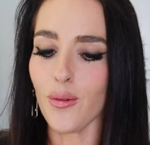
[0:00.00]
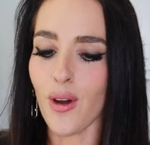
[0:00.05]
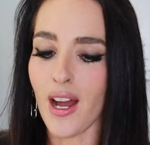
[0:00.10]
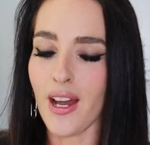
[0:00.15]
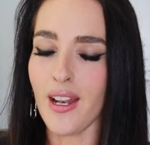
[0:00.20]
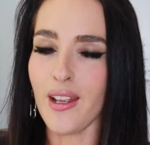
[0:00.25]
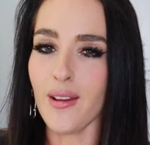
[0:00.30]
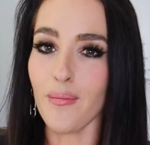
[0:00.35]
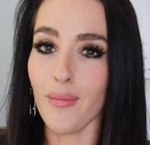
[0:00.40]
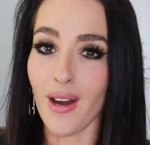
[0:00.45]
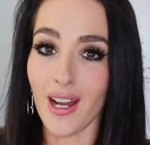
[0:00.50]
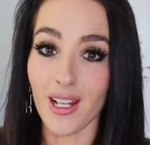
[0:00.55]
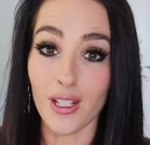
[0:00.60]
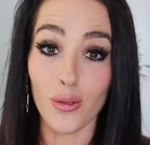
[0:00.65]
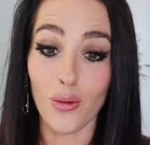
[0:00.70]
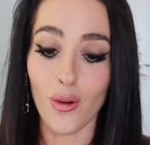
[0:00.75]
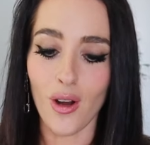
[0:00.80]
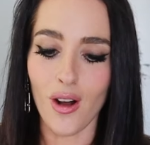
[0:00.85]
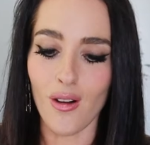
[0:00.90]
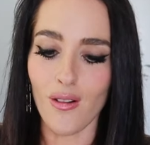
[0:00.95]
why I didn't buy
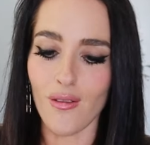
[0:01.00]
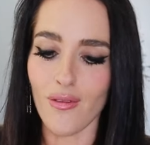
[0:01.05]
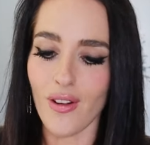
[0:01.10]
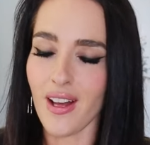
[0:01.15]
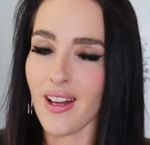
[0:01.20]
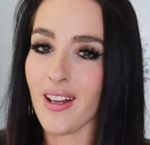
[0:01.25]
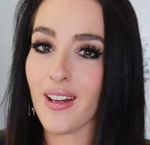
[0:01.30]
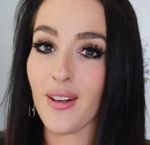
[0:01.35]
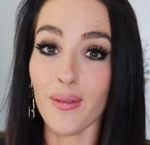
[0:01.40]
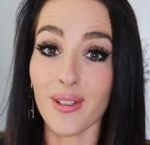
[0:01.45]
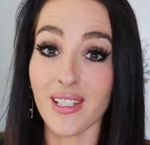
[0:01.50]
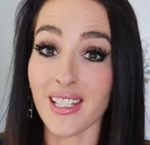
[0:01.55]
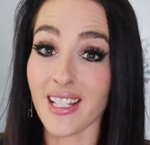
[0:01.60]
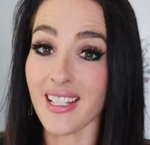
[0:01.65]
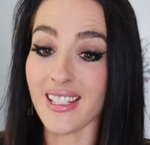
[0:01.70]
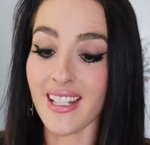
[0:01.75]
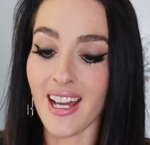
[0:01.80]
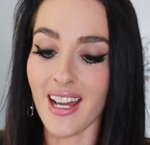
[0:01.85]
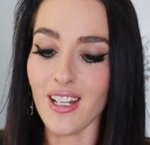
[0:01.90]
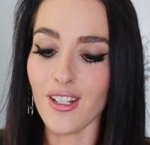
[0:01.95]
12 was
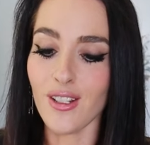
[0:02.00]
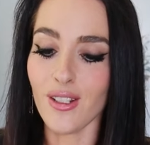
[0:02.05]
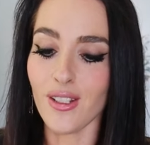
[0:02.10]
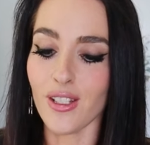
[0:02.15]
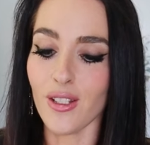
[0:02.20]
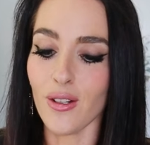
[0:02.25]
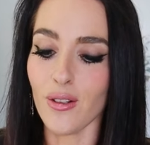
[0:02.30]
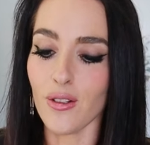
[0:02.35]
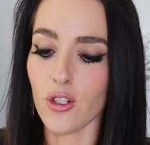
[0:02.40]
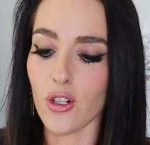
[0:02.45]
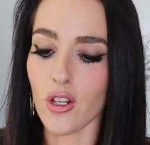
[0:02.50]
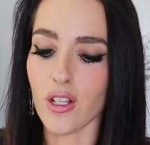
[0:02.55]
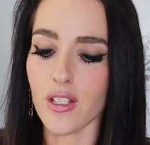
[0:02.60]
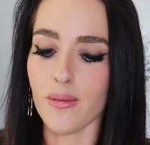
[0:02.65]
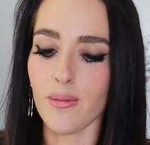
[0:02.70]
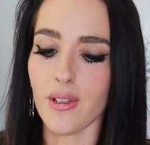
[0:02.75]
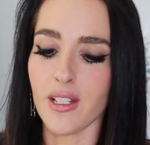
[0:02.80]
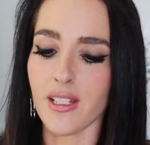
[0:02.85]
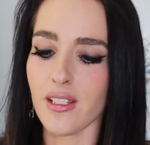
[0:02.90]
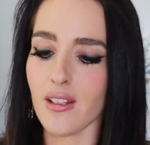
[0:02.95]
because I just don't
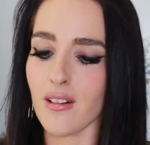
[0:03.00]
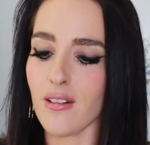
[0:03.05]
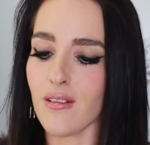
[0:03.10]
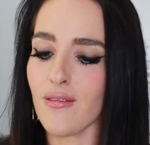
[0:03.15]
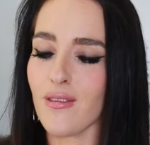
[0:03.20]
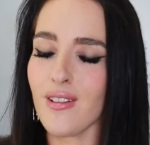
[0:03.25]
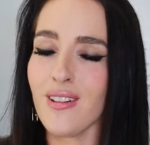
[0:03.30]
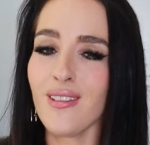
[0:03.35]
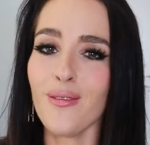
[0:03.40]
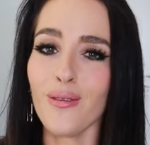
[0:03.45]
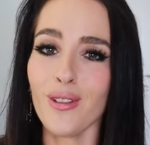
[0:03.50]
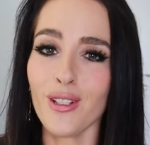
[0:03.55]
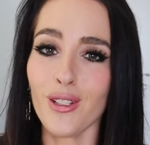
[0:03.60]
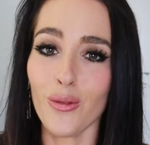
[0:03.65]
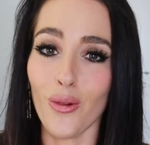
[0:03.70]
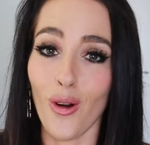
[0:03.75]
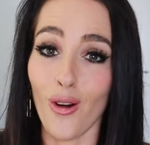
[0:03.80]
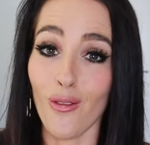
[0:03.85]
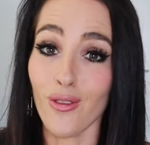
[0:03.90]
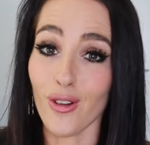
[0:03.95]
trust myself with
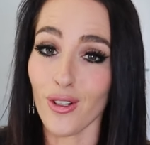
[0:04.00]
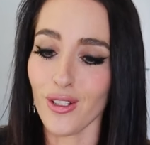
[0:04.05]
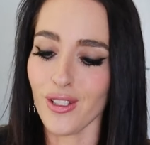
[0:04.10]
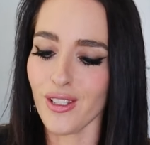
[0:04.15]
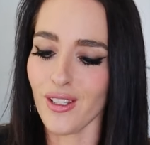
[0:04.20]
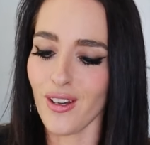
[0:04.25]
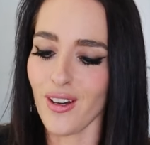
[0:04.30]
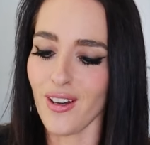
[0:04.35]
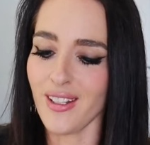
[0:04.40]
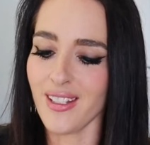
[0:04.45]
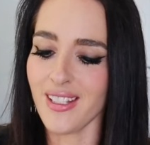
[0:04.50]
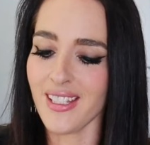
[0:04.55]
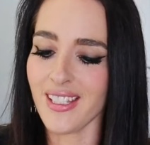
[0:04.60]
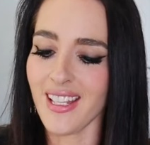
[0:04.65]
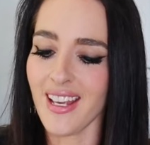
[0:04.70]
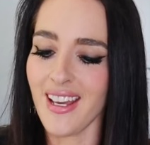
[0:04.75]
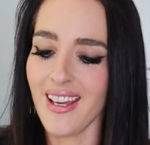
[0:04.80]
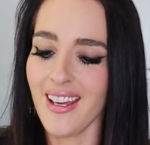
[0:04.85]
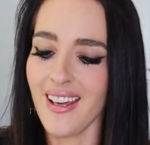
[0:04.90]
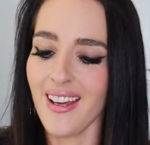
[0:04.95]
12
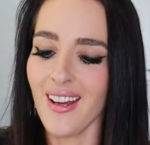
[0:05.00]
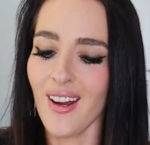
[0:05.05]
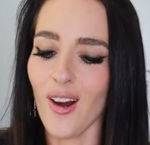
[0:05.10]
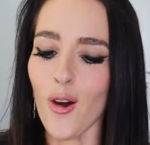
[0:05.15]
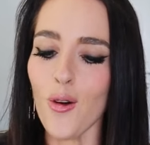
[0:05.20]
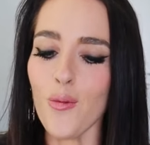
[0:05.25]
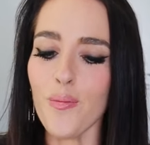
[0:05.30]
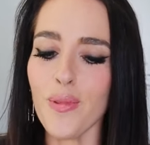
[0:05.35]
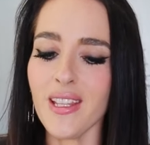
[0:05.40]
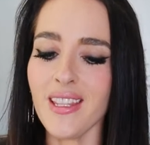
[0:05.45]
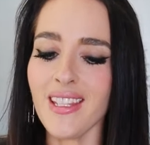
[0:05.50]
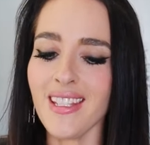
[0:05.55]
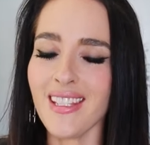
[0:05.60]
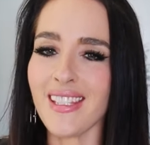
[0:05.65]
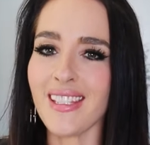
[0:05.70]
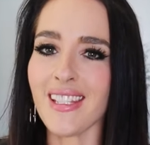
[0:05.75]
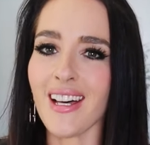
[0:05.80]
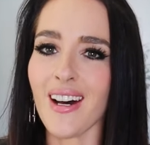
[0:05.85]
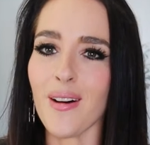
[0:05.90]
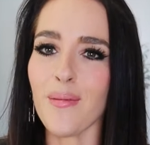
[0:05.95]
croissants. Open
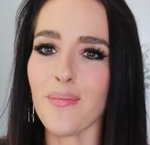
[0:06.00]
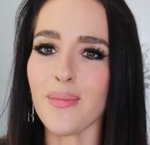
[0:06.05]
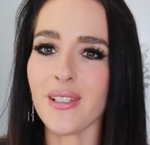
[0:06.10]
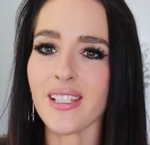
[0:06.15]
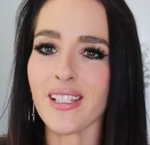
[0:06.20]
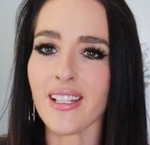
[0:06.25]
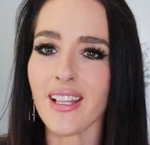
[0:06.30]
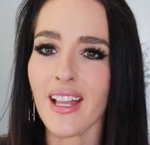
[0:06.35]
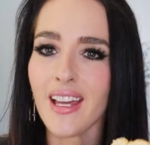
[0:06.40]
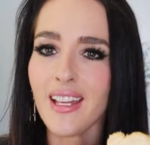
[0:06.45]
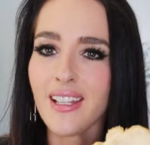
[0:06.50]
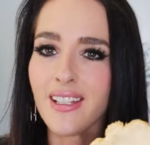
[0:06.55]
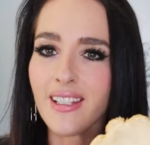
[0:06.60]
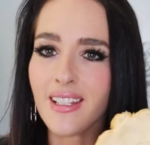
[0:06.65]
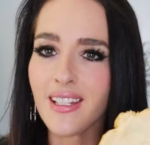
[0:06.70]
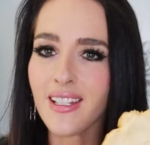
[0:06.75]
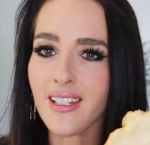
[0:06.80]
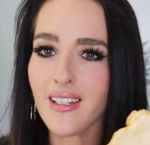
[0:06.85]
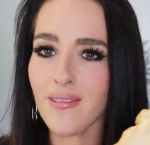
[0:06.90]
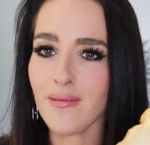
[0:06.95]
this up
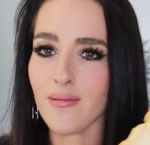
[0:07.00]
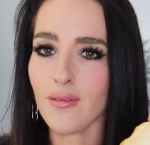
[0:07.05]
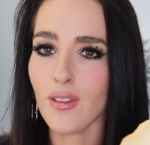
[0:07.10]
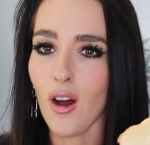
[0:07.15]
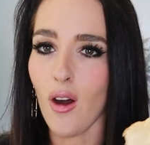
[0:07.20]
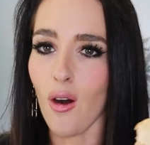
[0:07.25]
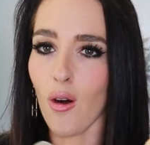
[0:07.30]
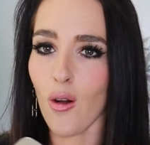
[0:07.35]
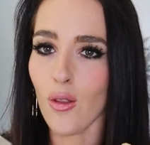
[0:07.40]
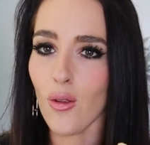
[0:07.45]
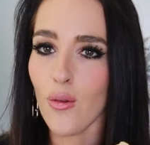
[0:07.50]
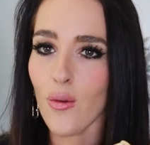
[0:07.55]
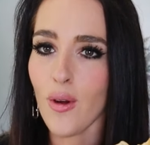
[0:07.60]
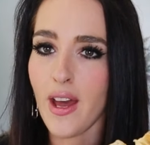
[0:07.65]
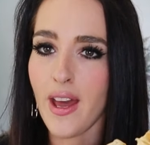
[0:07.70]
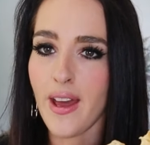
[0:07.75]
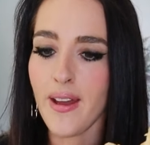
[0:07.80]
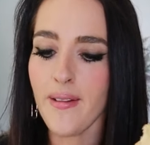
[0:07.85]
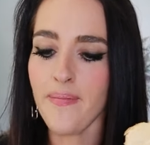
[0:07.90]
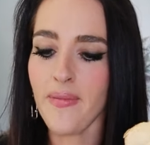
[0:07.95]
slightly, not all the
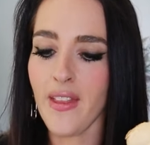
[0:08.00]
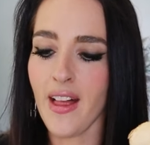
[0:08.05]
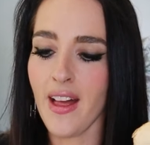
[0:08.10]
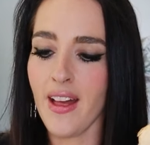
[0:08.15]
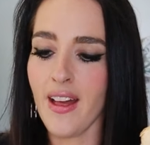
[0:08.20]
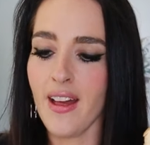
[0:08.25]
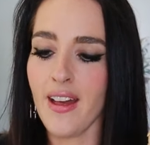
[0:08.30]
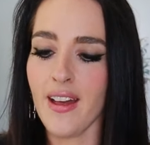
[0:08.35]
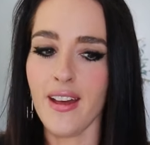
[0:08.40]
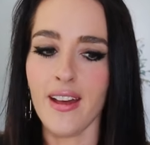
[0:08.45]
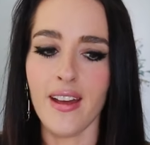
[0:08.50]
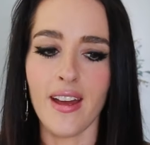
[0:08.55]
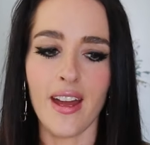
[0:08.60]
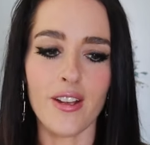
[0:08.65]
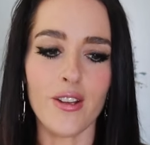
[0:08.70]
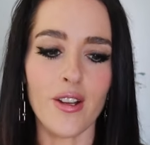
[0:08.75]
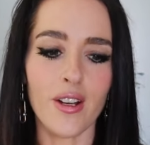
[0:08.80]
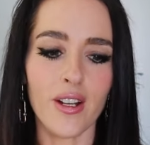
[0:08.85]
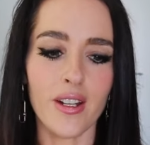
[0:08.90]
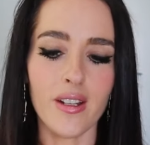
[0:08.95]
way,
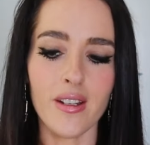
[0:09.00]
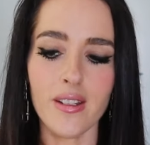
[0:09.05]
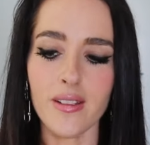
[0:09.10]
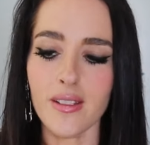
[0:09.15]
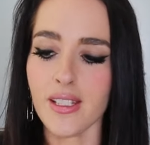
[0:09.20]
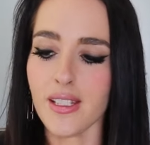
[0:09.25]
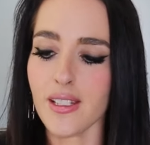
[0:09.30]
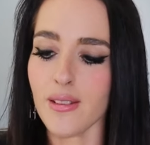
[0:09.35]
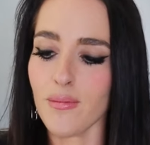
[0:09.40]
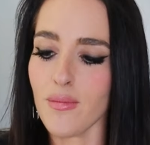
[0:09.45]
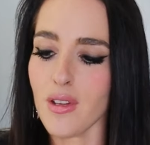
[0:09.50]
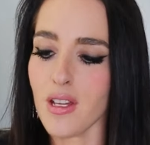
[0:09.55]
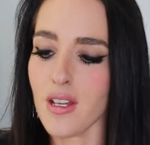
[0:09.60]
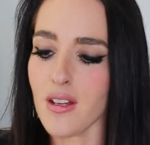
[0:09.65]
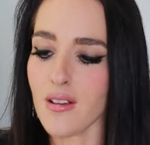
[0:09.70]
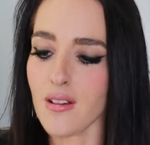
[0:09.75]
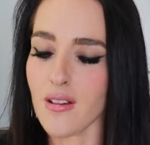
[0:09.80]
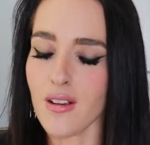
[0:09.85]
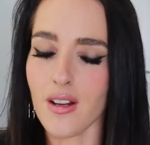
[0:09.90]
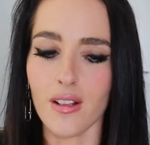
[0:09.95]
and you're gonna
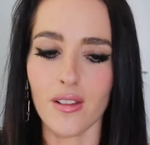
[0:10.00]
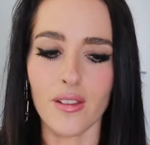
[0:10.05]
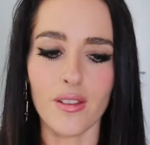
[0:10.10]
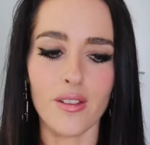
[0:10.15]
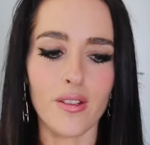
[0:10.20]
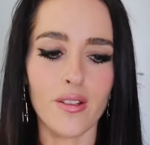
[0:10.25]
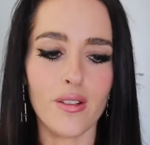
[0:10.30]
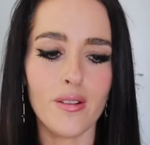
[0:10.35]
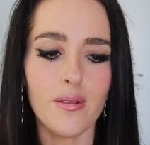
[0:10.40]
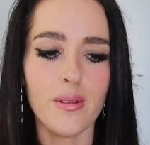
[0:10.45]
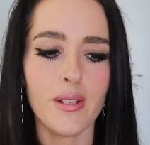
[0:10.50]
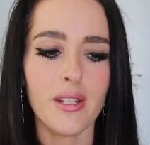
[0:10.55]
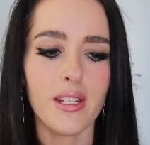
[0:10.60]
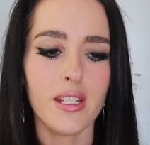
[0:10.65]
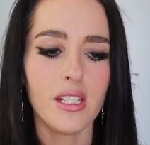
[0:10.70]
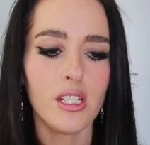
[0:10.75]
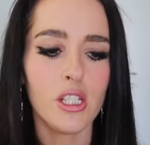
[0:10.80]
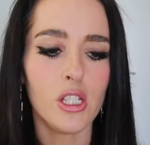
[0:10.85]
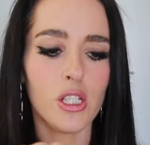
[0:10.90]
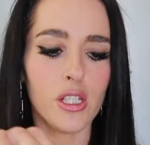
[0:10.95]
smear a little bit,